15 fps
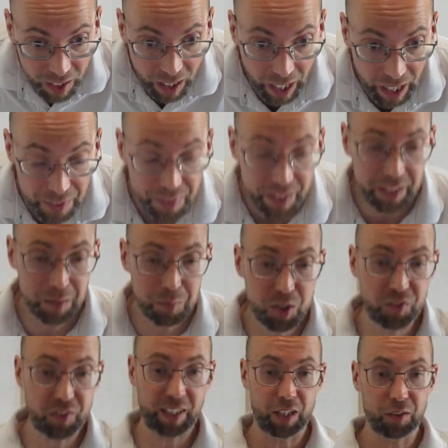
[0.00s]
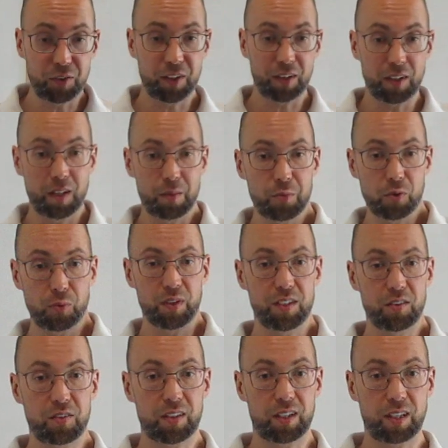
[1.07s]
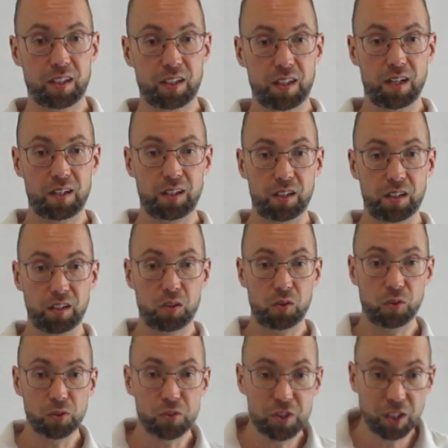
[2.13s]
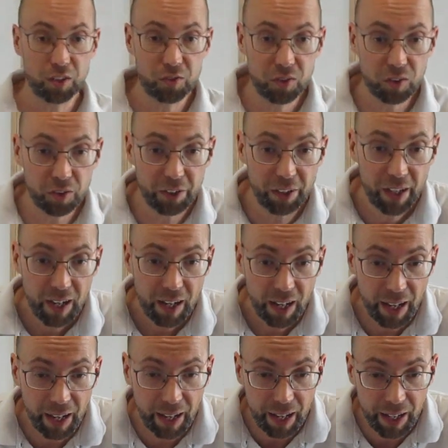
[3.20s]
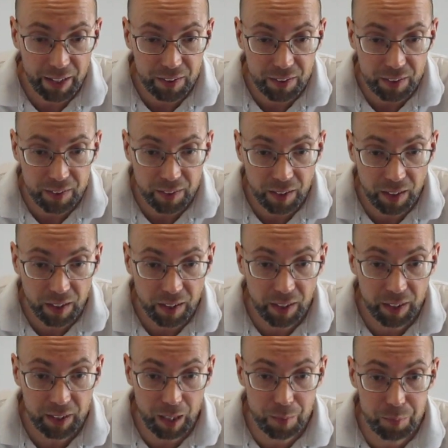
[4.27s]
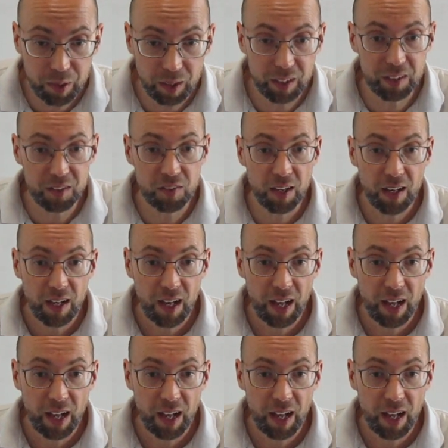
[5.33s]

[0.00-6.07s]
and then I'm just counting the number of ways to color Colchester and Cumberland,